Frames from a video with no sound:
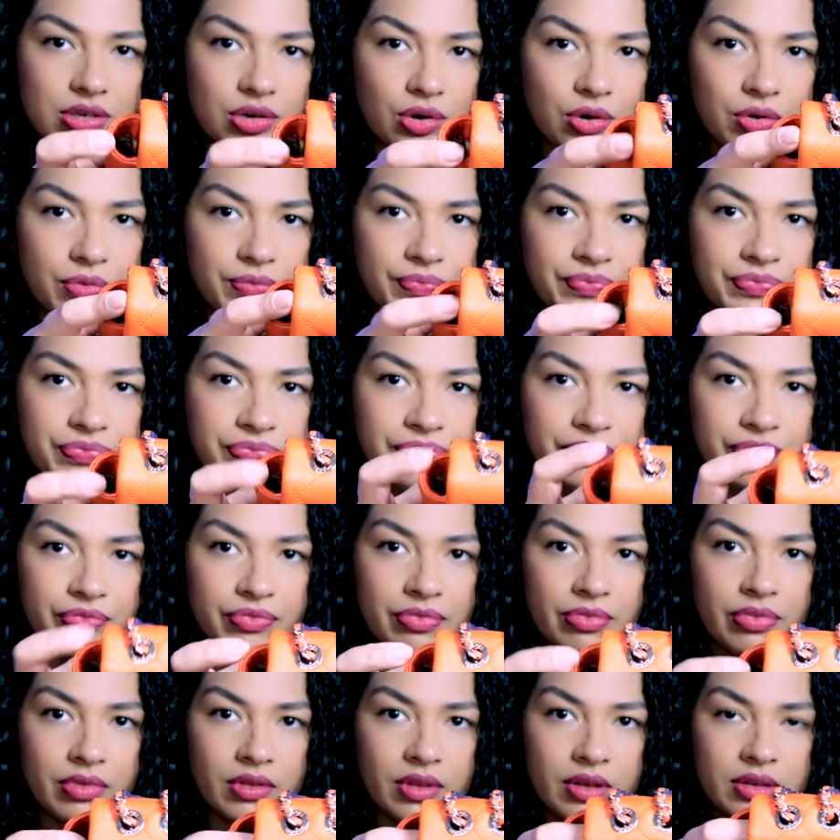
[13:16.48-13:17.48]
you know,
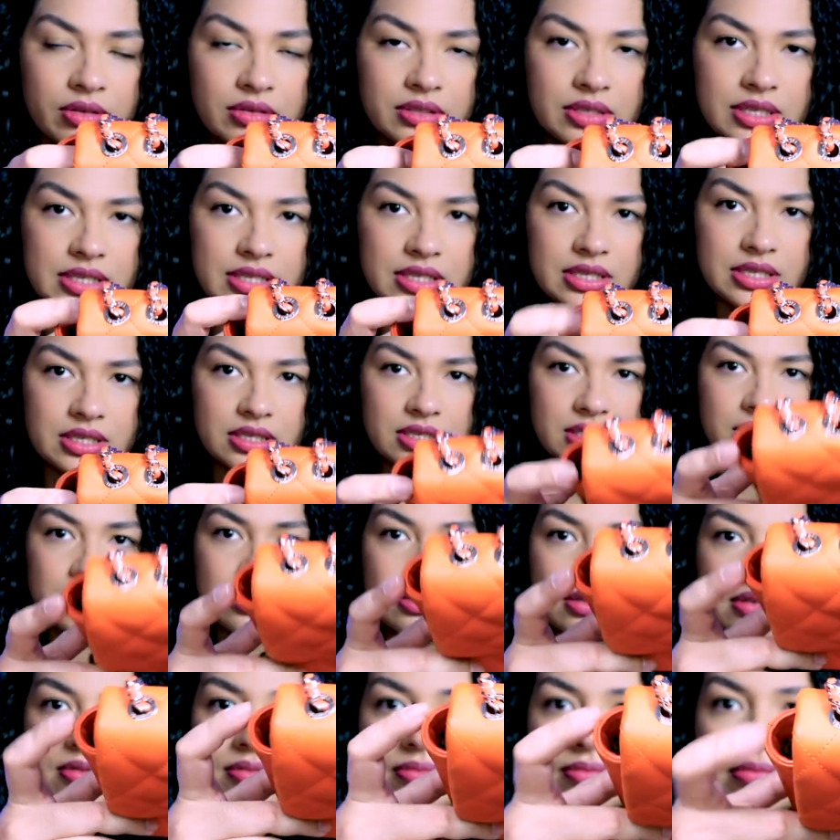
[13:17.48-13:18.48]

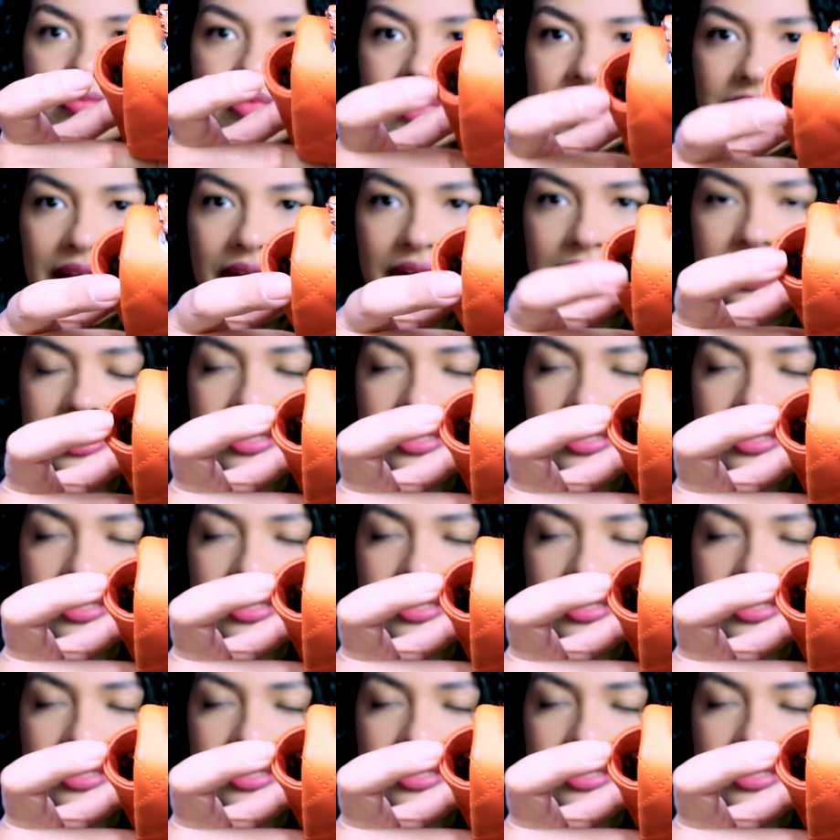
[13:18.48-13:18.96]
this, yeah,